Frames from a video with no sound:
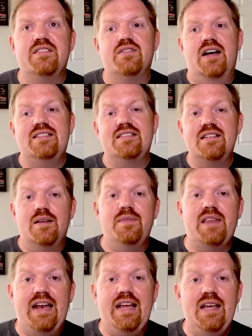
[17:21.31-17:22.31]
So I send them
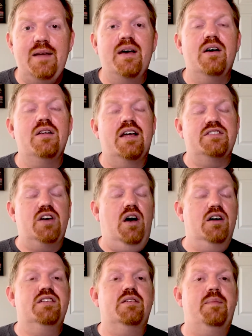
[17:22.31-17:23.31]
that email and
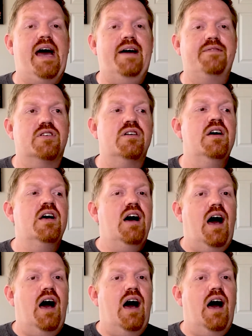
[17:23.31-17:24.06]
talk to them after.